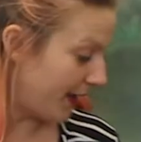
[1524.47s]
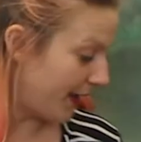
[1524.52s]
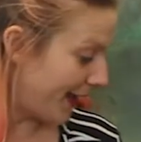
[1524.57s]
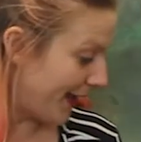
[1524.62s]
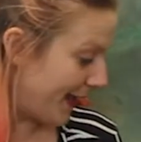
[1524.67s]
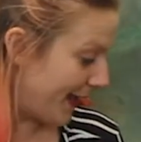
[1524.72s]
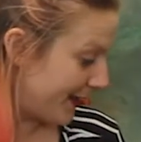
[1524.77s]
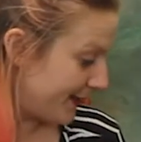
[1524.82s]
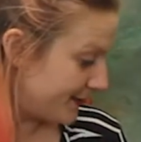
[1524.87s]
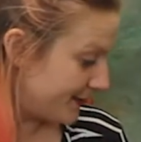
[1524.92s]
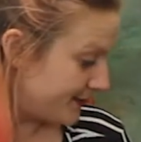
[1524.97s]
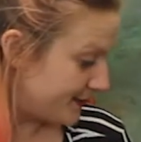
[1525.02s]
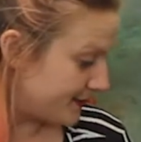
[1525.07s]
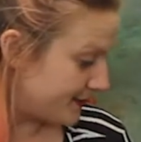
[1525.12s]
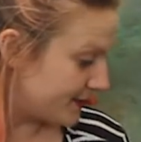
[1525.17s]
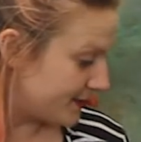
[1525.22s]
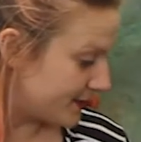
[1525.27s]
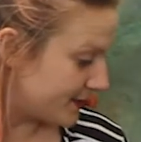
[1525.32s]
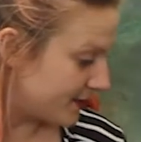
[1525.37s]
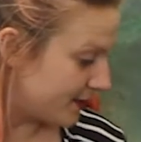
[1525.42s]

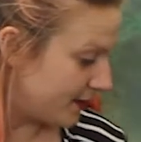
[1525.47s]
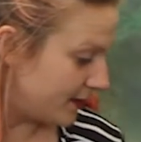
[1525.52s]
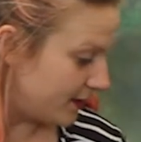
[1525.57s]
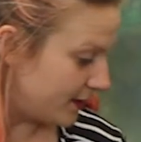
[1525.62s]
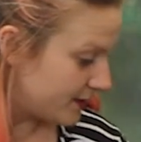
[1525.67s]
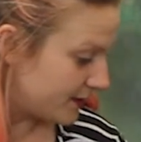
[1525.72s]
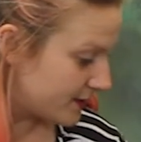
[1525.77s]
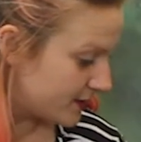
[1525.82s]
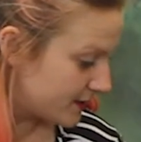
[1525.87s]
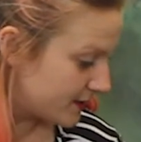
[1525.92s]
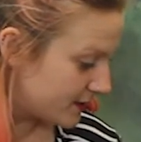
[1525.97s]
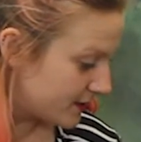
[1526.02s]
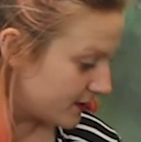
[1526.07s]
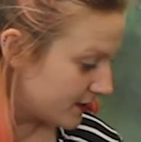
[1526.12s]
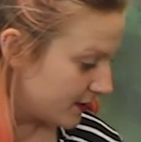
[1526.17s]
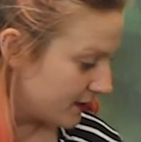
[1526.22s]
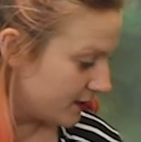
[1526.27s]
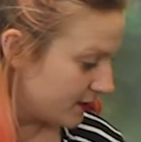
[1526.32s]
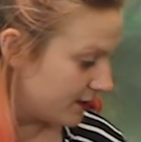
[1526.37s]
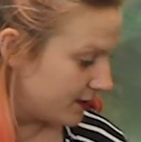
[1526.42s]
and
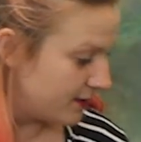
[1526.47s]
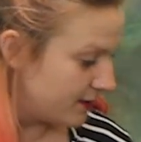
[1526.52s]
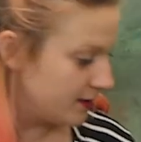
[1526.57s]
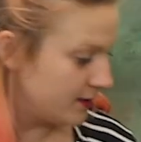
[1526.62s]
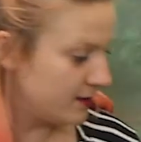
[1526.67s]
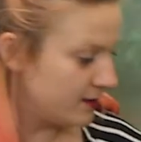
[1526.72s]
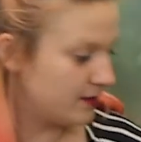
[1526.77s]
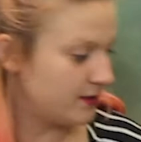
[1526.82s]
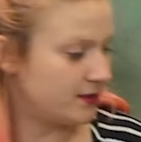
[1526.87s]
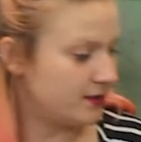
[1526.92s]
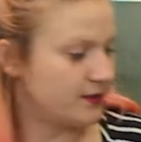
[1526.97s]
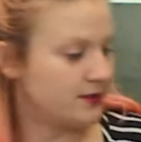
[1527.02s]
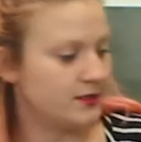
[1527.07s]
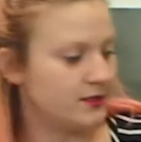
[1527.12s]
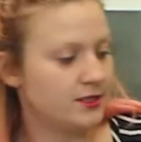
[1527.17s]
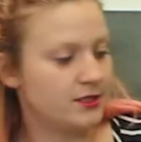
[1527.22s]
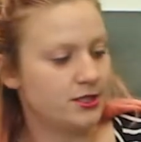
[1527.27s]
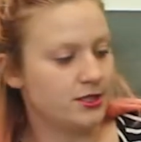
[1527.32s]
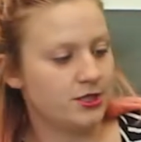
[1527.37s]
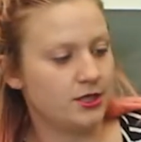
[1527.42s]
this
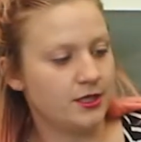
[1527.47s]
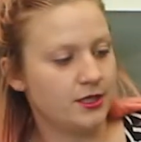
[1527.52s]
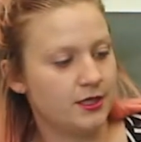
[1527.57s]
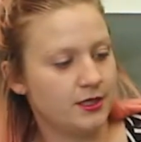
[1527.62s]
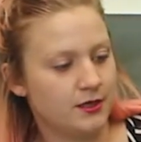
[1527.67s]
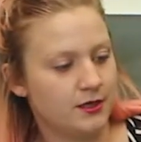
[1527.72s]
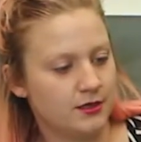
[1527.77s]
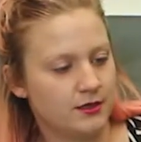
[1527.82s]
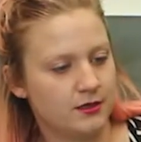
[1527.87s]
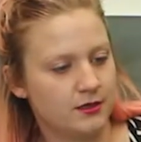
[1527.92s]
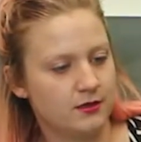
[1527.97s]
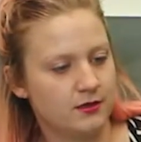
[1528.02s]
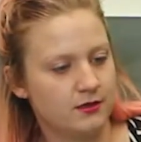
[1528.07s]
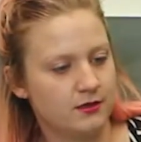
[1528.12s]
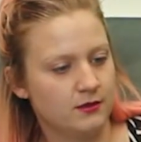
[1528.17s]
Dischidia